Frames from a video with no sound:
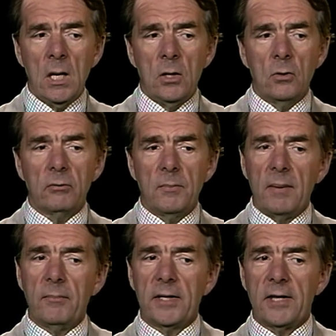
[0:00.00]
You'll
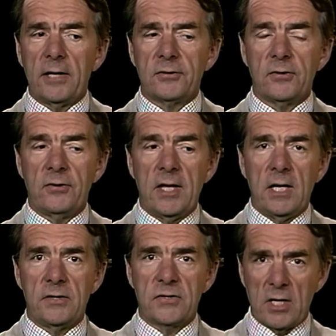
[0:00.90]
remember that
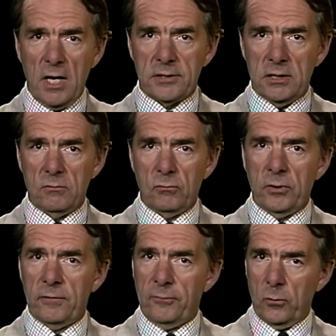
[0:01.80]
they started
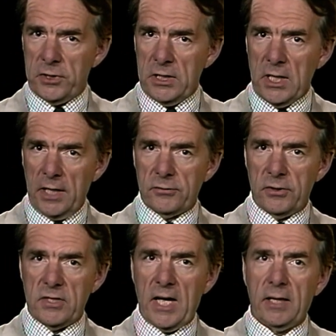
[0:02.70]
with
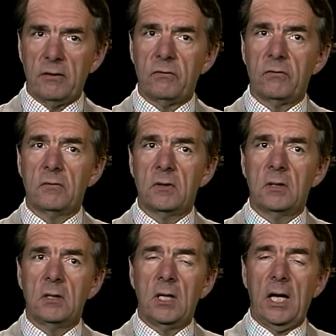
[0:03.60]
1,400 tanks,
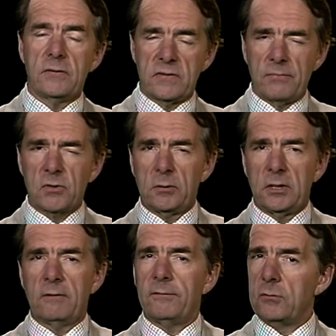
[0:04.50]
and
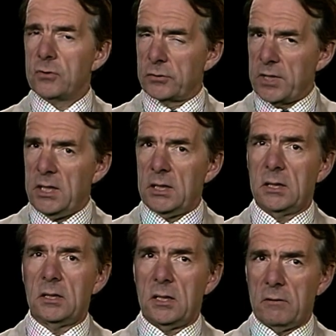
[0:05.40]
subsequently a few
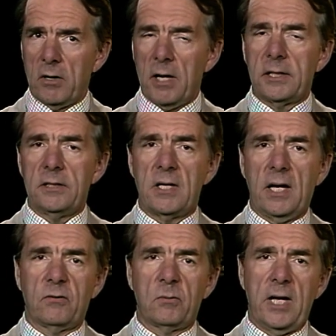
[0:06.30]
Jordanian and Iraqi
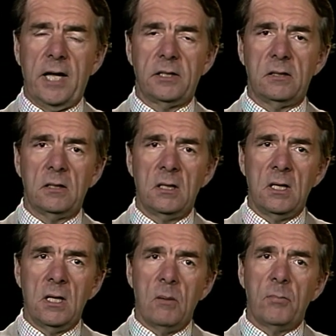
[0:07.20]
tanks were added,
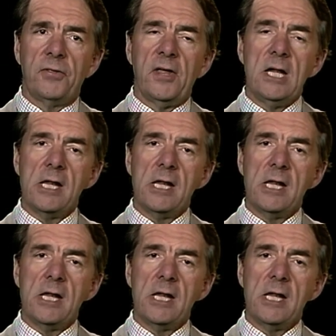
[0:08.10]
but they